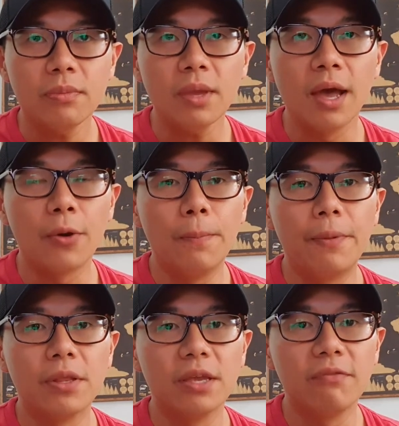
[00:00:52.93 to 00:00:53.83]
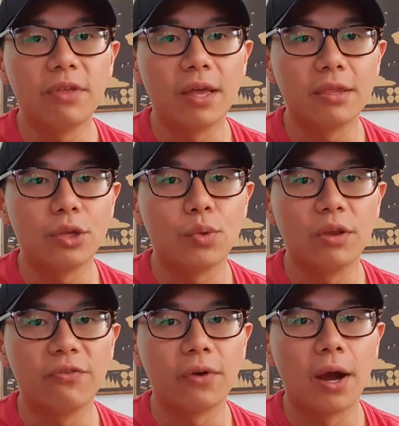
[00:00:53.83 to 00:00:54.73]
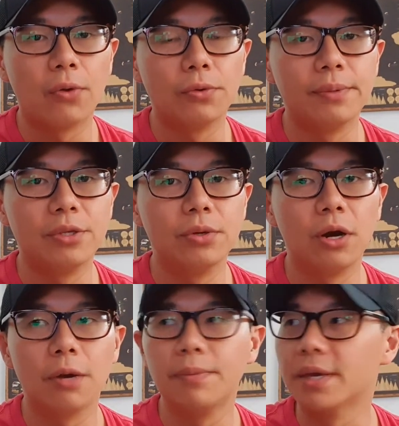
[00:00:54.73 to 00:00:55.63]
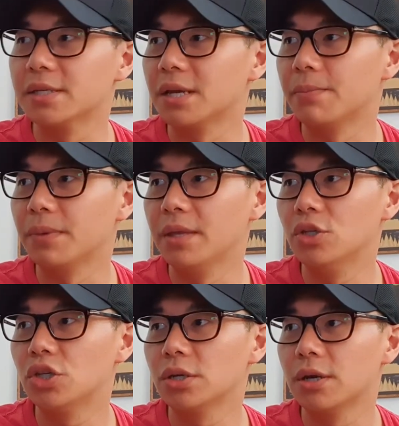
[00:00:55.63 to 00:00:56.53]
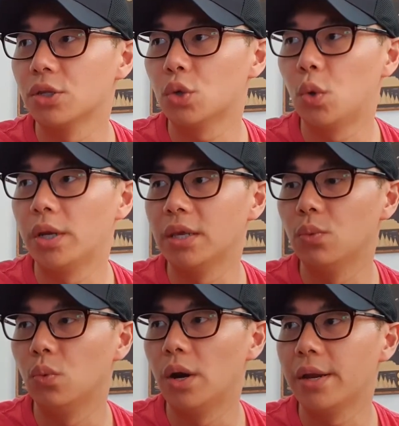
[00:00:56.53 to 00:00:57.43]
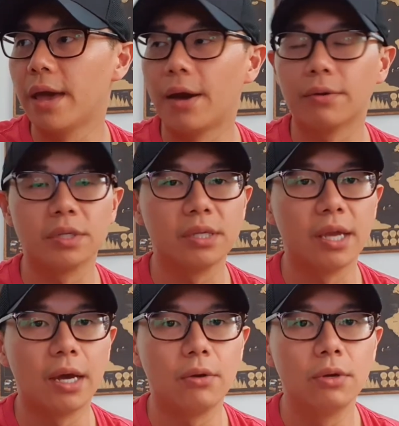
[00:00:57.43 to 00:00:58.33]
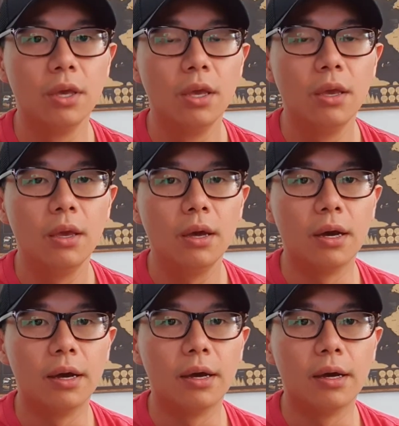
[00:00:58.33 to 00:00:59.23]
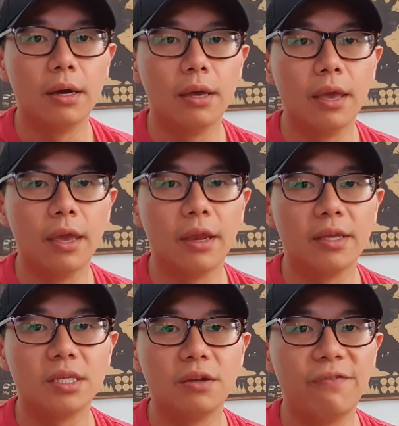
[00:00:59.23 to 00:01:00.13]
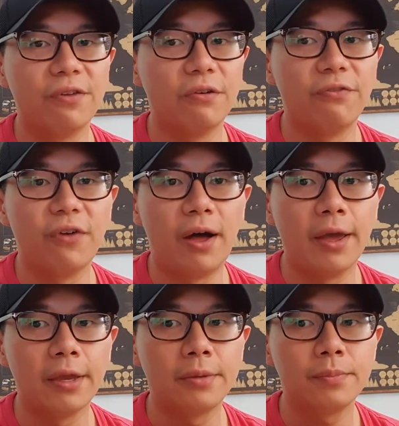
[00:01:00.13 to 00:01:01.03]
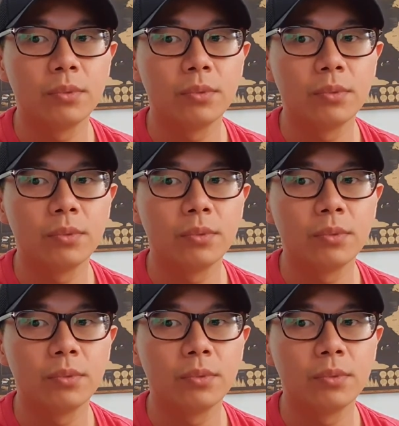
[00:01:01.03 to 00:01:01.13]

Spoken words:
I don't believe that the 24-hour will be too hard because I'm inching on 21 hours now, and I still feel fine.